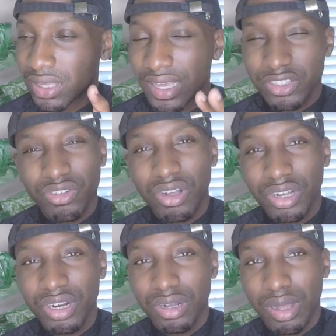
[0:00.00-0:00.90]
strong
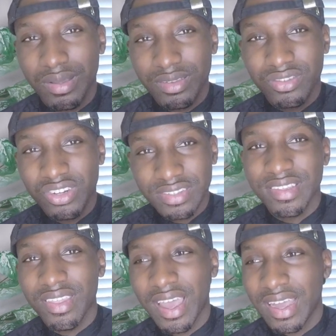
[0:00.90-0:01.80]
girl. Like, should I
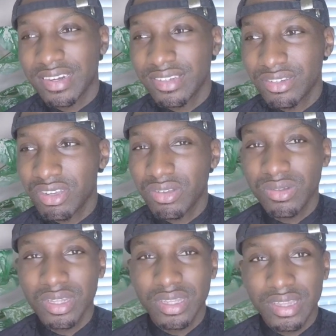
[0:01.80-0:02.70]
say that?
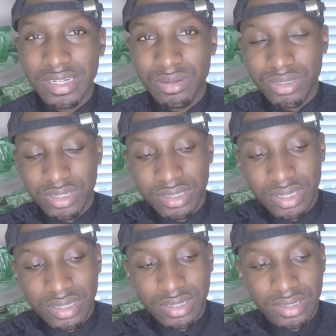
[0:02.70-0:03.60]
Like there was
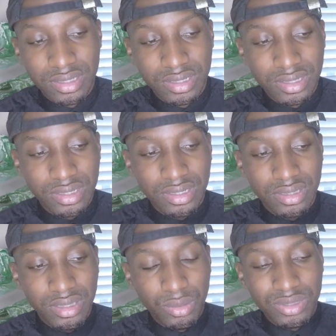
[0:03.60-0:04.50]

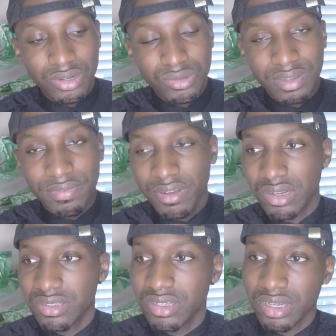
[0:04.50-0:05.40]
no
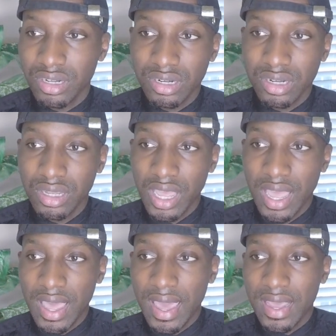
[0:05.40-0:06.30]
defaults in her.
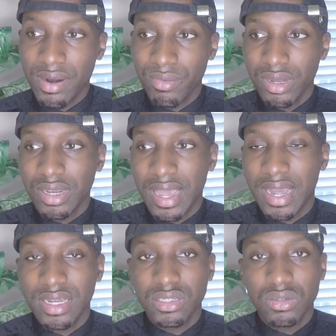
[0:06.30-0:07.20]
And I
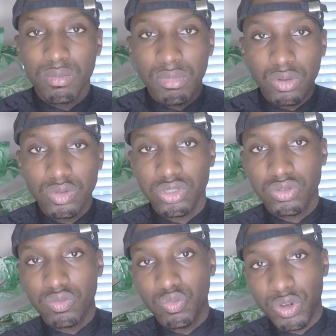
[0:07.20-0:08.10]
realized
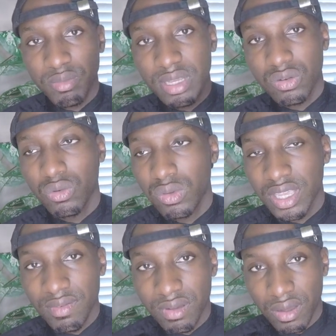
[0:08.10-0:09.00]
most women who
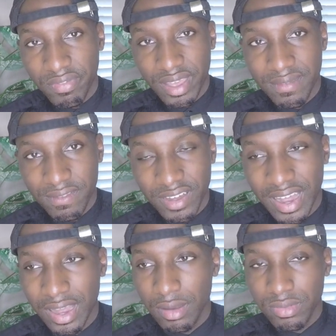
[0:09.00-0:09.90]
give off that
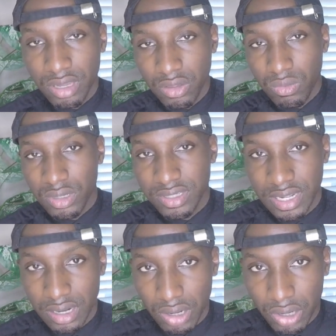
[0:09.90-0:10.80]
vibe, they're the ones that
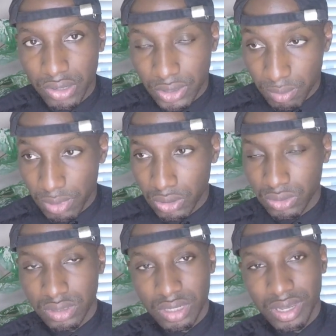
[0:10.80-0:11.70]
are hurt the
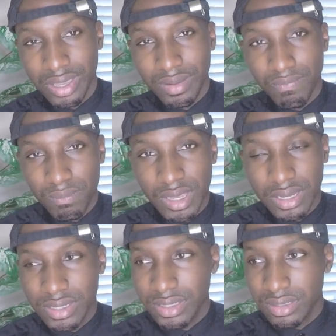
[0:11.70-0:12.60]
most,
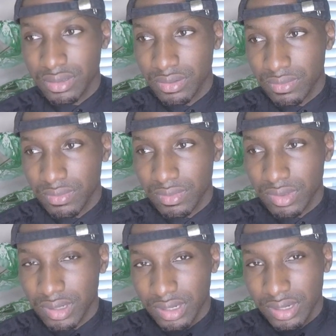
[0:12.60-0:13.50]
because
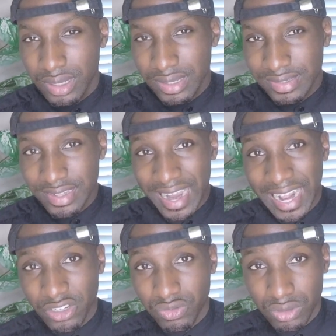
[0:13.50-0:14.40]
it's
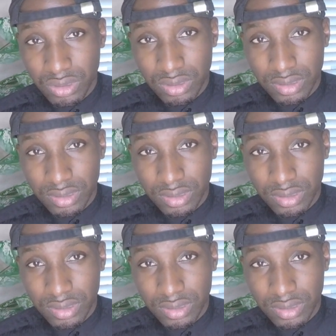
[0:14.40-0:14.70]
natural